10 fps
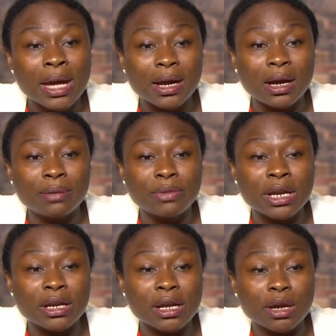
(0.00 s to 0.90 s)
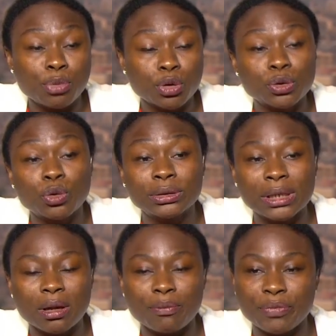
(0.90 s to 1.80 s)
an airport holding
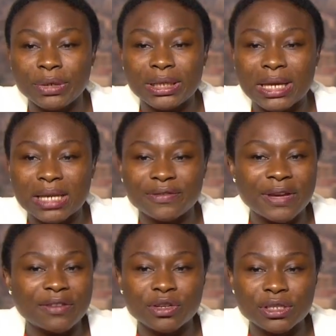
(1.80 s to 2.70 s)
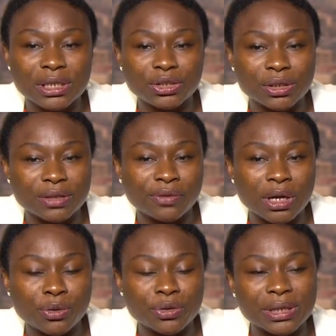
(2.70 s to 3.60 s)
company that has 5 concessions
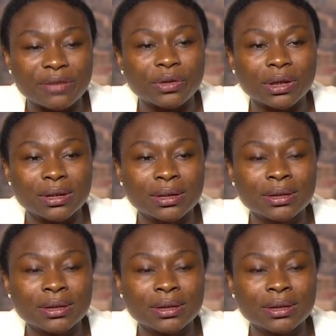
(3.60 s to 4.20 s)
across Africa.